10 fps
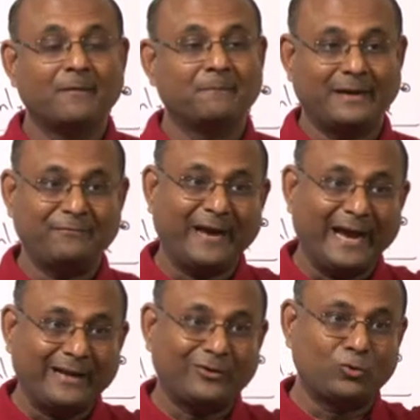But if I
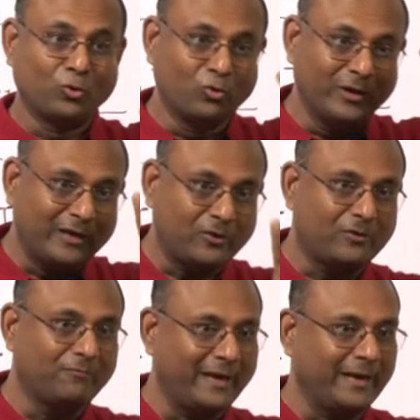had 2
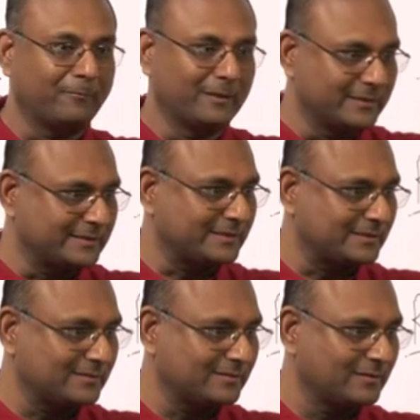variables